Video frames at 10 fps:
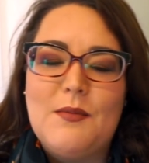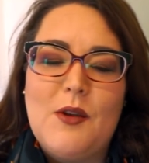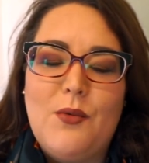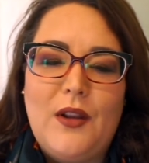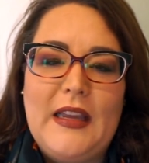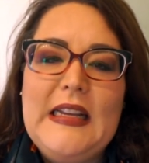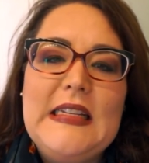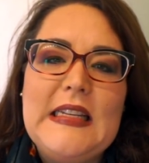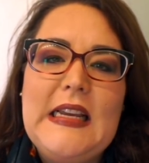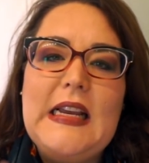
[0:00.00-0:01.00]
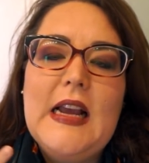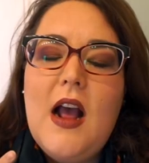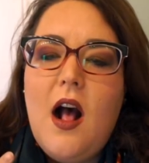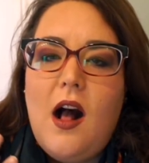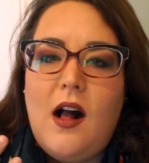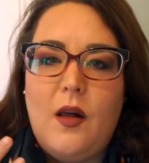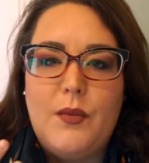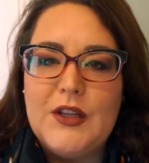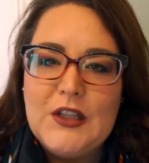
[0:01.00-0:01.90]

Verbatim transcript: something really easy, um,